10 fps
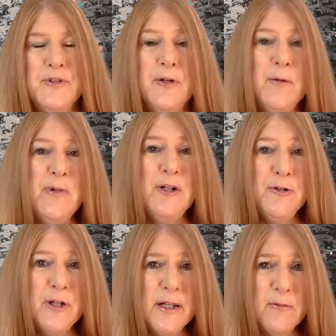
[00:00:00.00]
So that we
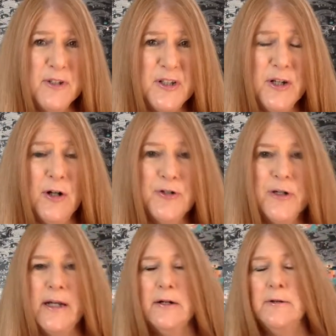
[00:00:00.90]
knew that was the
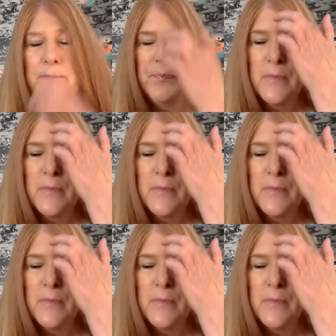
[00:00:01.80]
alternator.